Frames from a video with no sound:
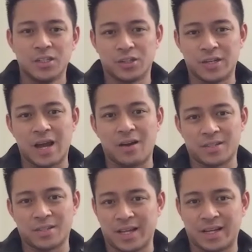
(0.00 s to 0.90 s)
So now
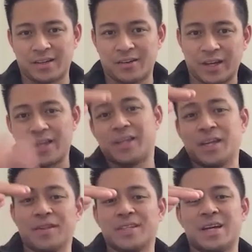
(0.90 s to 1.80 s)
it's like, okay, it
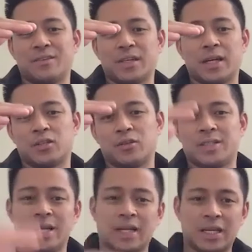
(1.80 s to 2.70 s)
evens out again. So
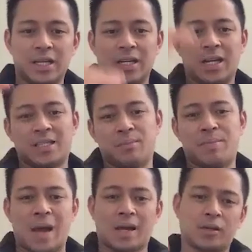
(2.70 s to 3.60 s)
it's like, it's a
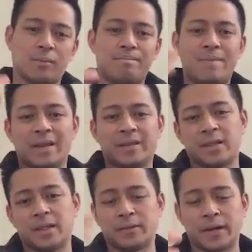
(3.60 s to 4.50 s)
battle
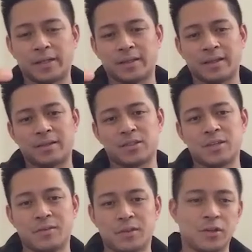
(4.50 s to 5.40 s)
mentally, right? Like, because
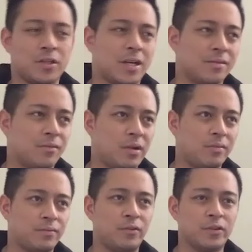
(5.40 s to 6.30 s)
even though you're not
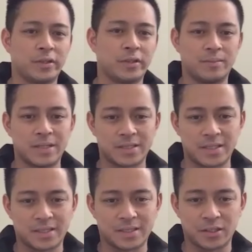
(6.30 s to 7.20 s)
involved fully in the
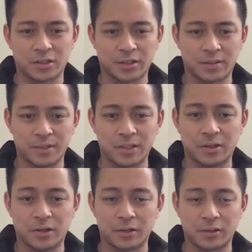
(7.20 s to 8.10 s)
business in other, you
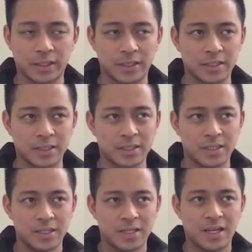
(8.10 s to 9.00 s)
know, other things,
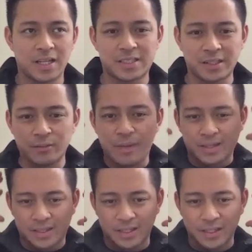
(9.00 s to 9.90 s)
it's still
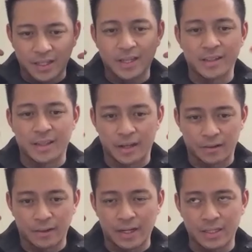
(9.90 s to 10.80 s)
mentally in
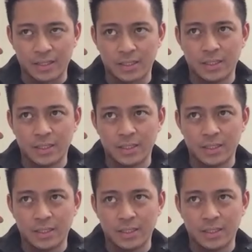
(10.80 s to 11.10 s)
there, right?